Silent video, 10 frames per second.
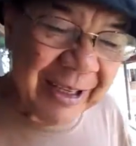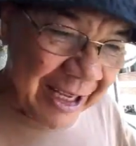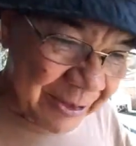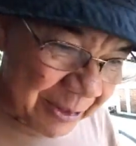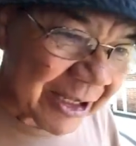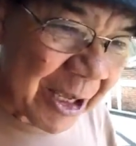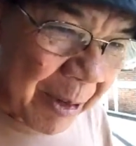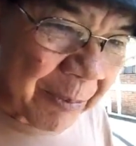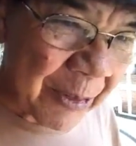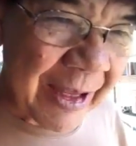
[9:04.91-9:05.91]
That's where I came
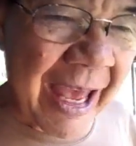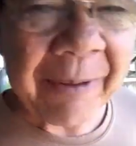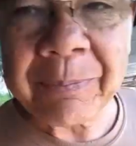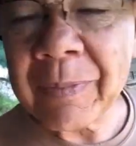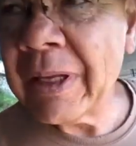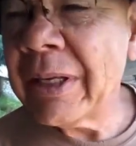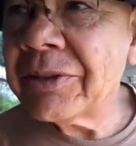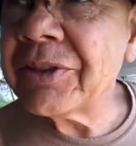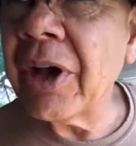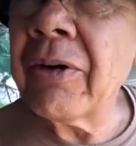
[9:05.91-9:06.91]
up with that.
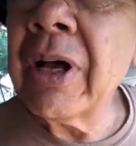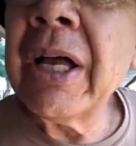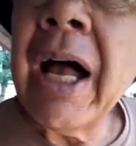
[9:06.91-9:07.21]
So